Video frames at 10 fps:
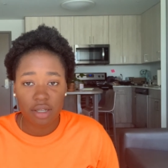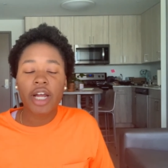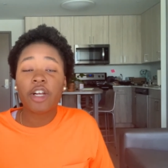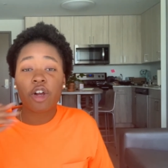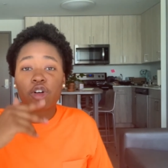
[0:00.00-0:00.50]

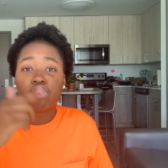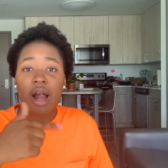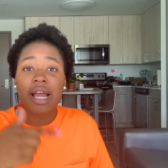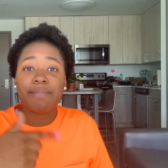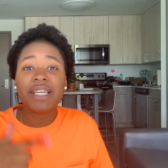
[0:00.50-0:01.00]
Here, you're
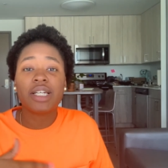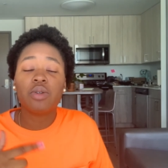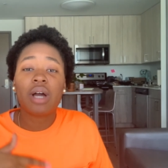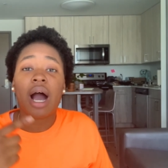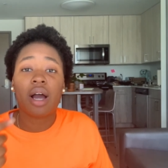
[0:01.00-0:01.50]
crying because you
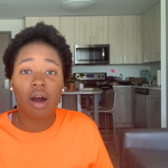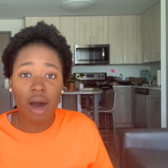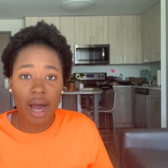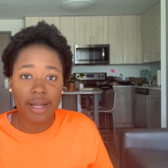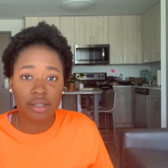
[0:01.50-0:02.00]
got
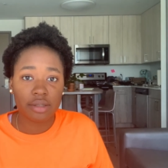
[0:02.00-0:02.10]
caught.